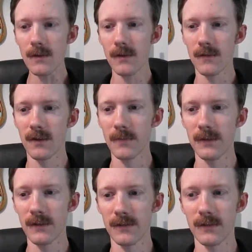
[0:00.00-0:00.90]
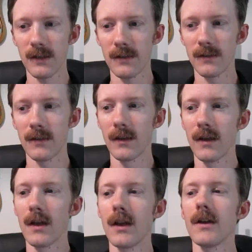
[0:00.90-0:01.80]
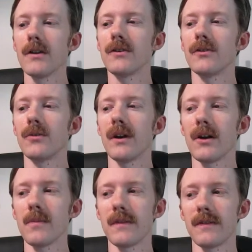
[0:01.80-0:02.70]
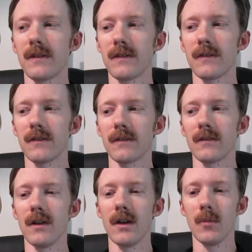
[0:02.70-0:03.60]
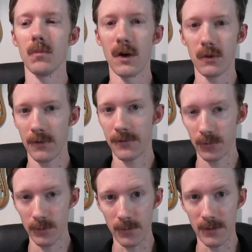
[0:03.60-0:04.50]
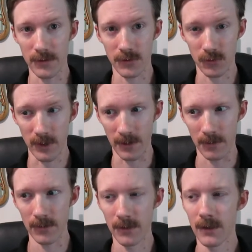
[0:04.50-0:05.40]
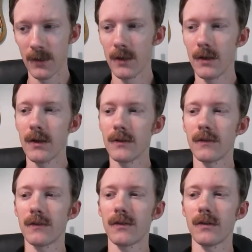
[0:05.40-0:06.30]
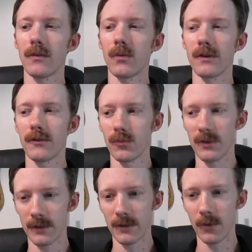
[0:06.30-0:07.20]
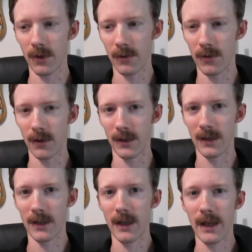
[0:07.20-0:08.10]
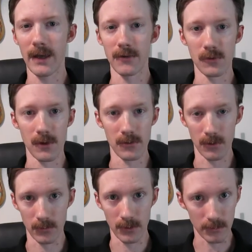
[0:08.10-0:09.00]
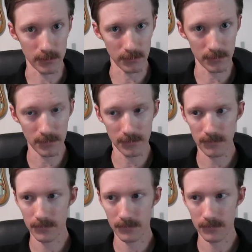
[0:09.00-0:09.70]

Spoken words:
Something is needed to help the citizen muddle through this shroud to see what is really going on and draw their own conclusions.